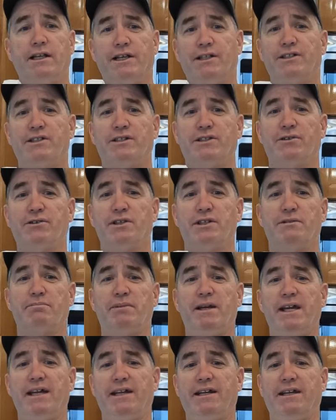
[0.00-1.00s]
so to
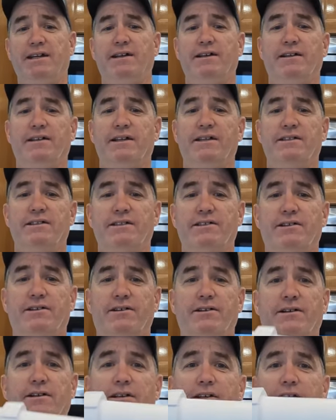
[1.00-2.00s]
speak. This is
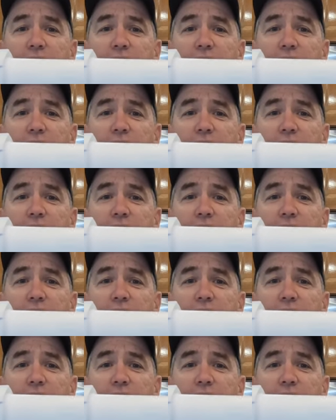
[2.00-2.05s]
our,